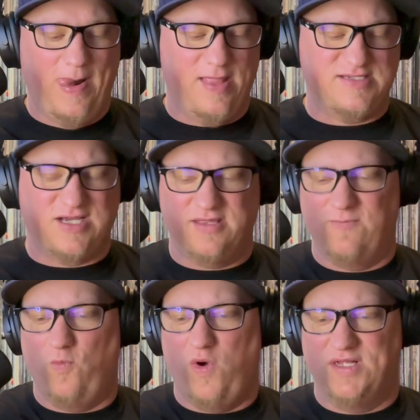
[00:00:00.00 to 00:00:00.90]
Saw
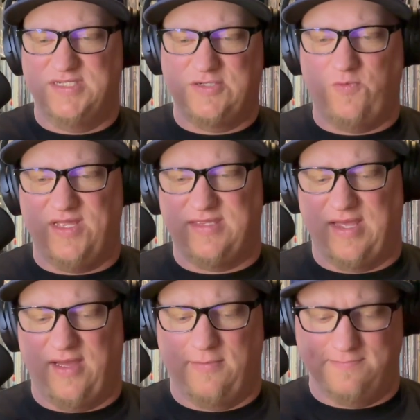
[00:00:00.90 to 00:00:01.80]
them once with
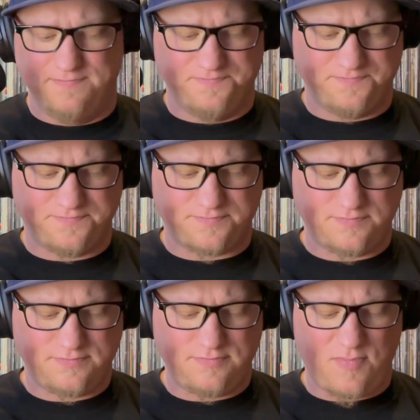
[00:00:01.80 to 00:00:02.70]

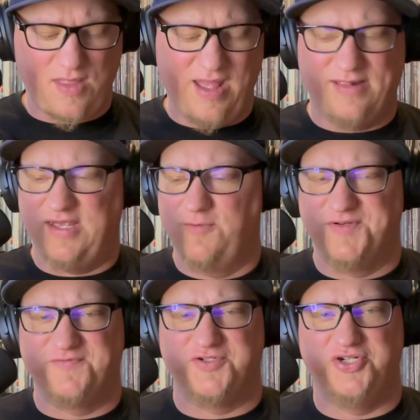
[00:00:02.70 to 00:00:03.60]
they
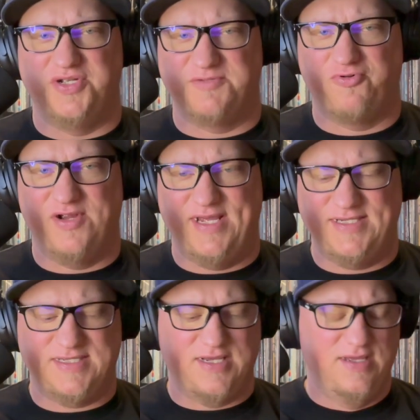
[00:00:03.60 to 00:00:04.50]
opened for Judas
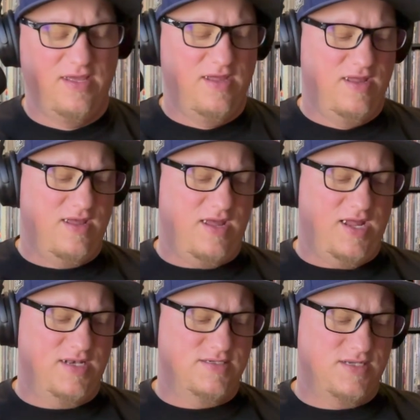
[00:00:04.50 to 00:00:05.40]
Priest,
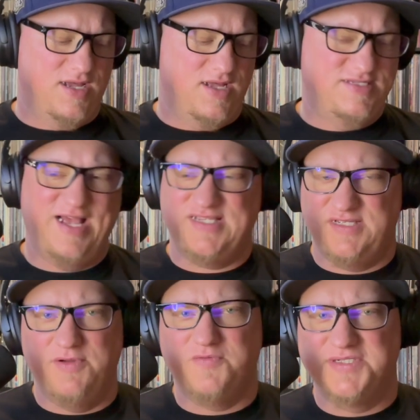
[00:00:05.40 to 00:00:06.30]
and
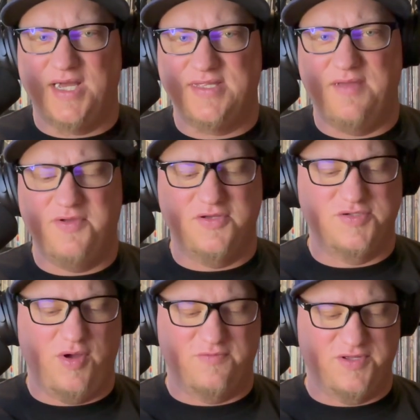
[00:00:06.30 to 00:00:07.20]
Testament was on that bill
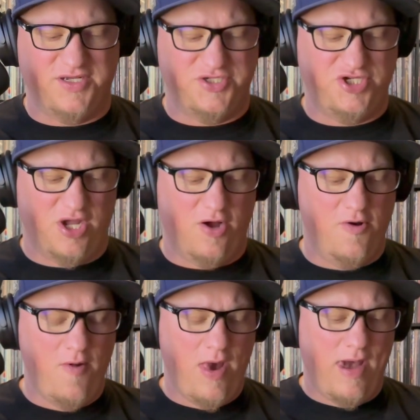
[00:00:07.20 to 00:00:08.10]
as well. Really good show.
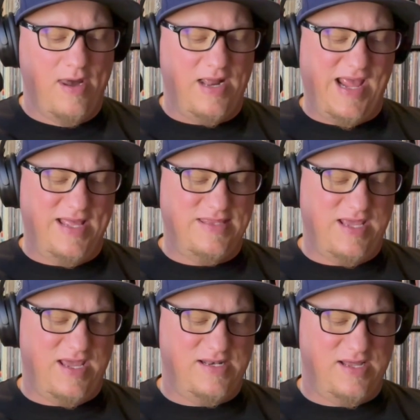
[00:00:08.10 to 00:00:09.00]
And
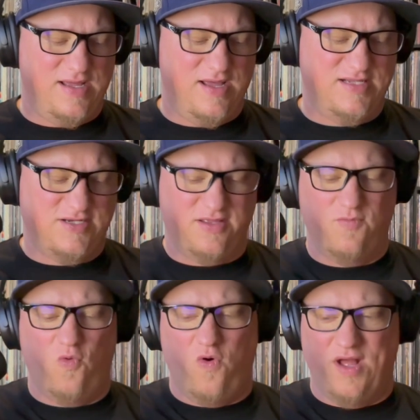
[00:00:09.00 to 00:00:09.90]
then I saw
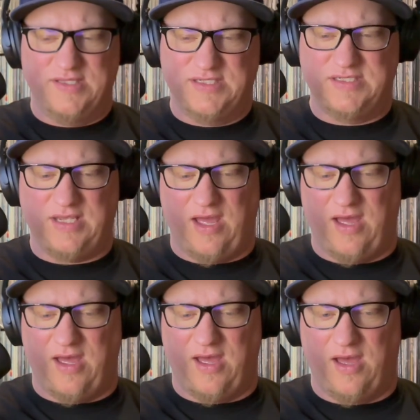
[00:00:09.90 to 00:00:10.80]
them once
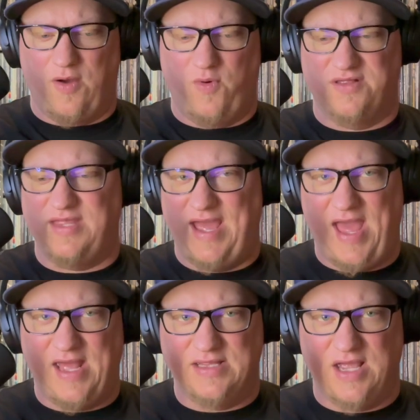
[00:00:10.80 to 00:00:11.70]
where they
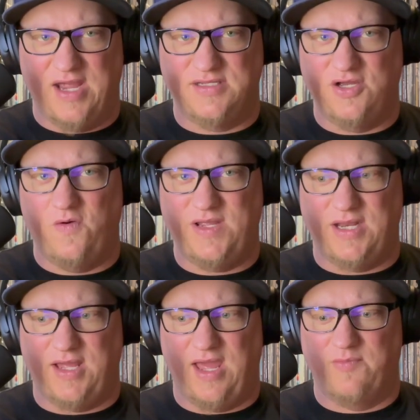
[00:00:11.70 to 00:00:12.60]
headlined, Coheed
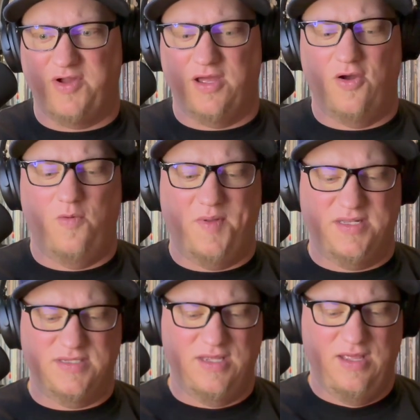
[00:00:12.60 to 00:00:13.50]
and Cambria
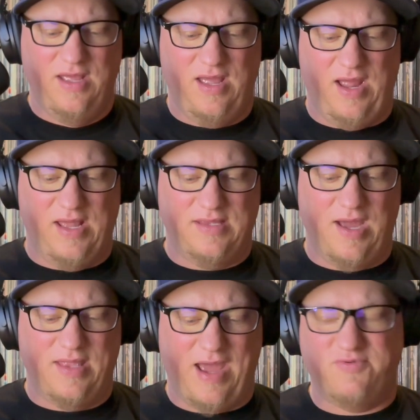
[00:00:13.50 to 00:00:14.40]
opened, and
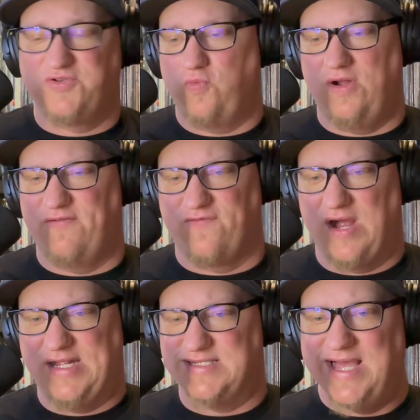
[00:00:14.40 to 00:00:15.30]
that was one of
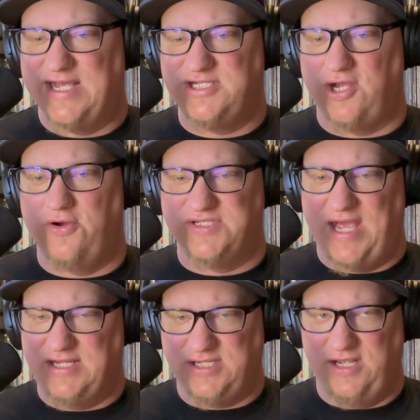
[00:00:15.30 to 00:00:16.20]
Ronnie's last shows
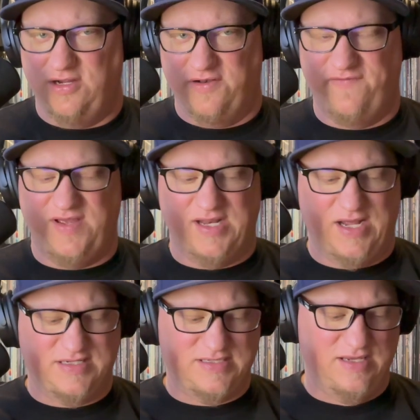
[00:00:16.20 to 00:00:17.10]
actually here in
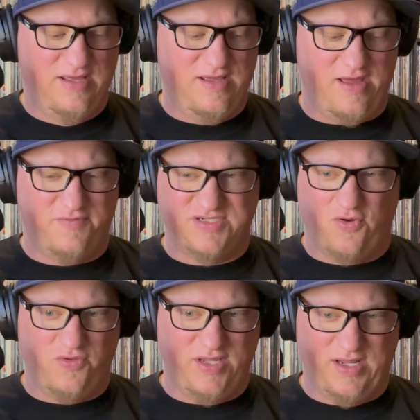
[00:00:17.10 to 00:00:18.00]
Phoenix. It was
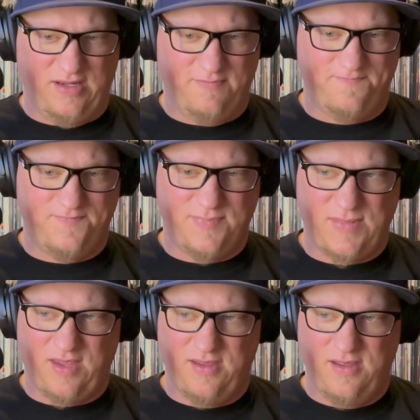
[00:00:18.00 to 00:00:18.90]
only
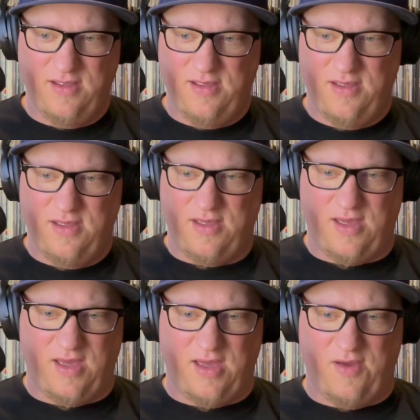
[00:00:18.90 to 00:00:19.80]

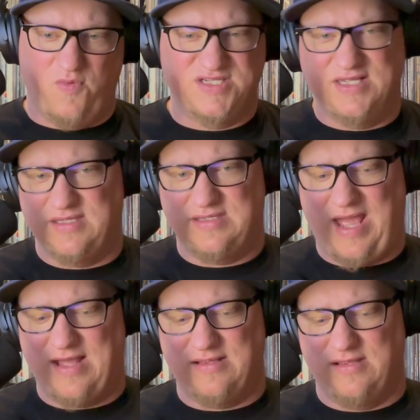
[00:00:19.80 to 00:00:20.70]
it wasn't
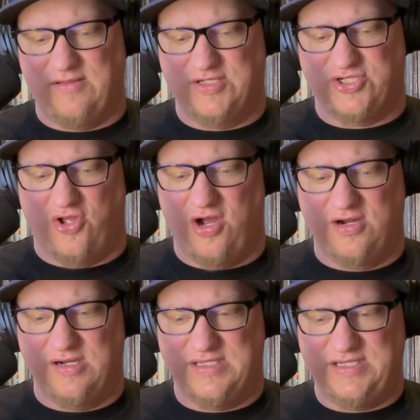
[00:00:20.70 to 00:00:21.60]
that much
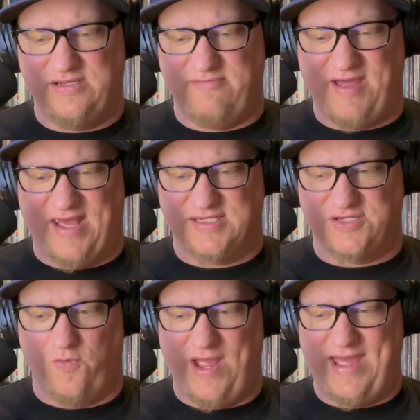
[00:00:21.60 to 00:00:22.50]
longer until he passed
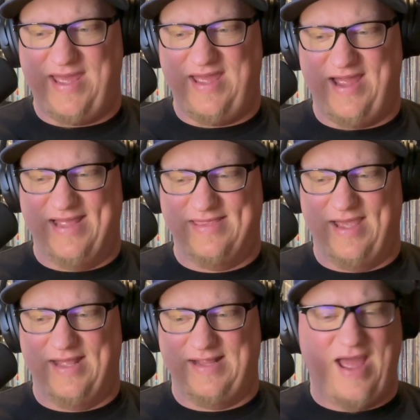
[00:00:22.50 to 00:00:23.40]
away, and
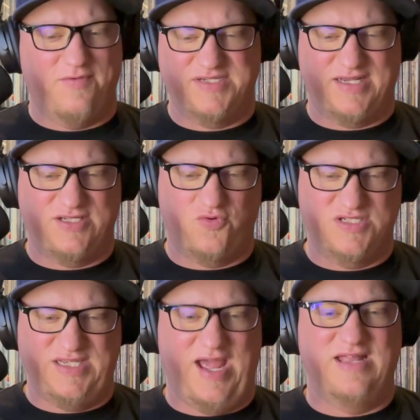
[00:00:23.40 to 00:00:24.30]
then it was like
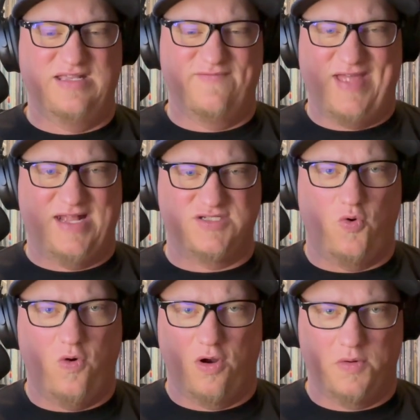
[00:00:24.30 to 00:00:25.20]
towards the end of that
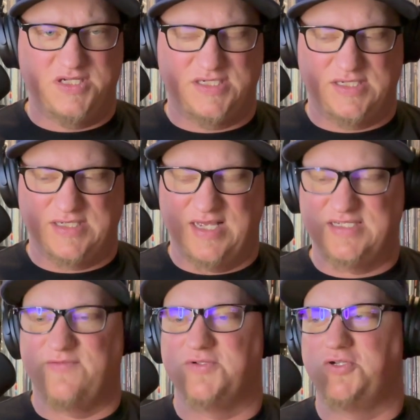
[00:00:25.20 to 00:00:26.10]
tour, which is his
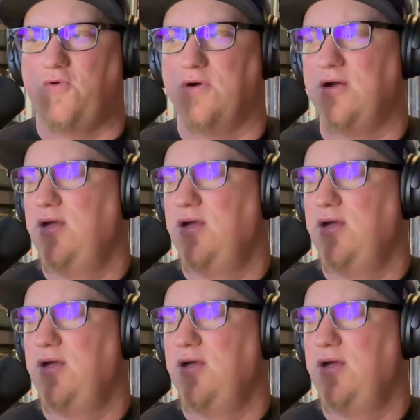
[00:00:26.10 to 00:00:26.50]
last ever tour.